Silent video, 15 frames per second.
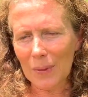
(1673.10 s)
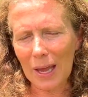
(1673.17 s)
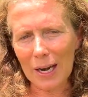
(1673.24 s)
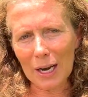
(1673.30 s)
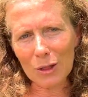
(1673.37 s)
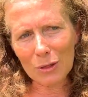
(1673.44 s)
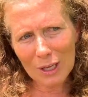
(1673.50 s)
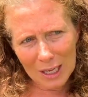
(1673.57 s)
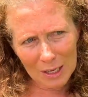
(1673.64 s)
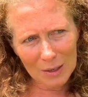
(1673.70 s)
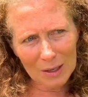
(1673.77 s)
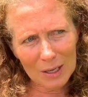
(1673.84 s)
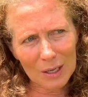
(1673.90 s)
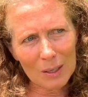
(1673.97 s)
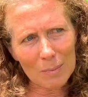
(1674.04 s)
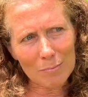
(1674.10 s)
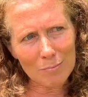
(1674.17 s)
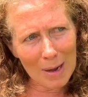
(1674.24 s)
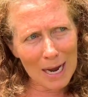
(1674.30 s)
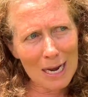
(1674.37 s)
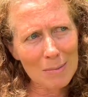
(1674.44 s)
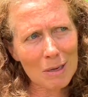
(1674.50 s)
And I think
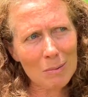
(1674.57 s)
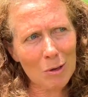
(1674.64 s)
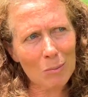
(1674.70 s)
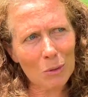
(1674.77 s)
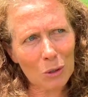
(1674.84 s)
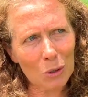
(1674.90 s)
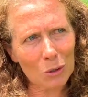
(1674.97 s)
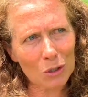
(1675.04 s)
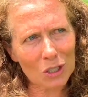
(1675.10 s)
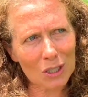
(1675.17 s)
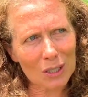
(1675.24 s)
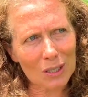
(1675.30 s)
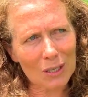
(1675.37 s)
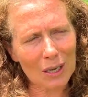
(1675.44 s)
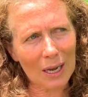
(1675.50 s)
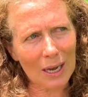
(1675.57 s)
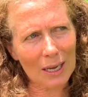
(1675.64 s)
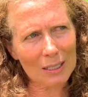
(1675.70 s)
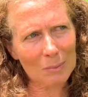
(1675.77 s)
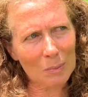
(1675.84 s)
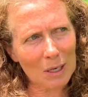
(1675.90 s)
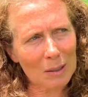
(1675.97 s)
maybe permaculture
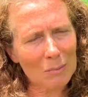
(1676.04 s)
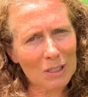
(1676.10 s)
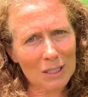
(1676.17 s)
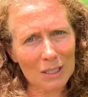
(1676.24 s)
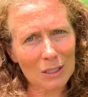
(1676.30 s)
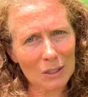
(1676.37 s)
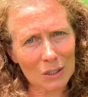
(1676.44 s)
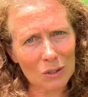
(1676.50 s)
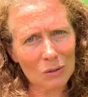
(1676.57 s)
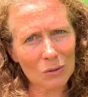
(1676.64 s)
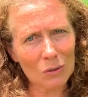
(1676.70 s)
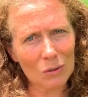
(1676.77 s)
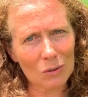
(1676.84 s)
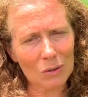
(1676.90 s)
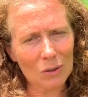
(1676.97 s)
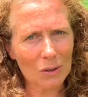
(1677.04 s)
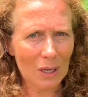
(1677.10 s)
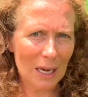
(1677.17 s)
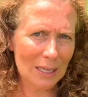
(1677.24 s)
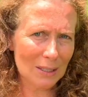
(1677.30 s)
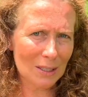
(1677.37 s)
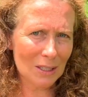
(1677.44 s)
has been misunderstood
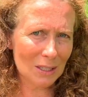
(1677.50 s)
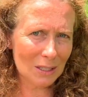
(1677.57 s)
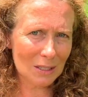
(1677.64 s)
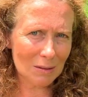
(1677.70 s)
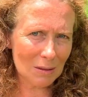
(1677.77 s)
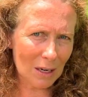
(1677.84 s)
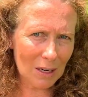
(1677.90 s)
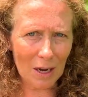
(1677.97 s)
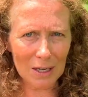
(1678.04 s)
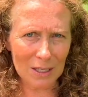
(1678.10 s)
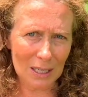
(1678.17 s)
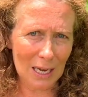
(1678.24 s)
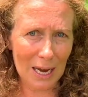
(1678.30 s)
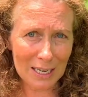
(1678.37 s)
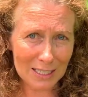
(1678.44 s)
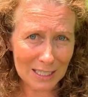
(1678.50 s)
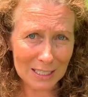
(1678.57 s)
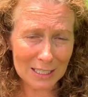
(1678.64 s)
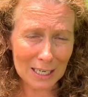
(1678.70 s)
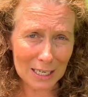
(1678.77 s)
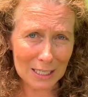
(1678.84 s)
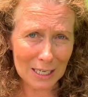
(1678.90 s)
as just a kind of gardening
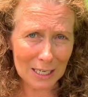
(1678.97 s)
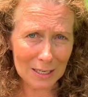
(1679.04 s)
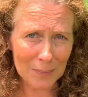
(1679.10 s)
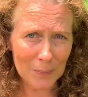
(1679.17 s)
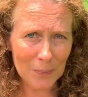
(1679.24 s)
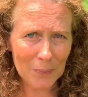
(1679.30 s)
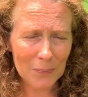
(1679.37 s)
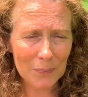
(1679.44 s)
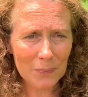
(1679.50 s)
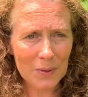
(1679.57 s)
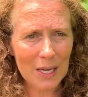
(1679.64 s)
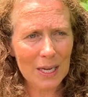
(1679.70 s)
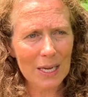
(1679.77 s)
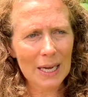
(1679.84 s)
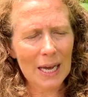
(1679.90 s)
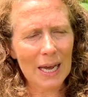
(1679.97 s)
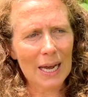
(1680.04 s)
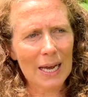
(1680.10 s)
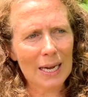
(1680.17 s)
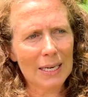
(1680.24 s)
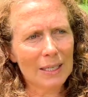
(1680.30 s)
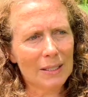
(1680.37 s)
technique.
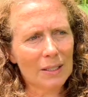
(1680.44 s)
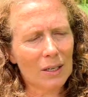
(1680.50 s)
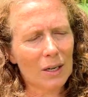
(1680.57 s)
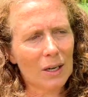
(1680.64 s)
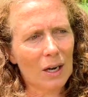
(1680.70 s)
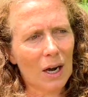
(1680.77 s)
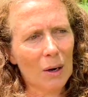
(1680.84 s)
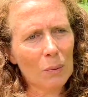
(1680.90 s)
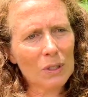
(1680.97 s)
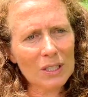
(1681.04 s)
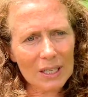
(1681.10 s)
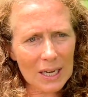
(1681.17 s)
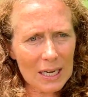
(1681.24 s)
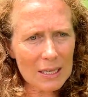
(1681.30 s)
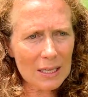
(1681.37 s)
And I would say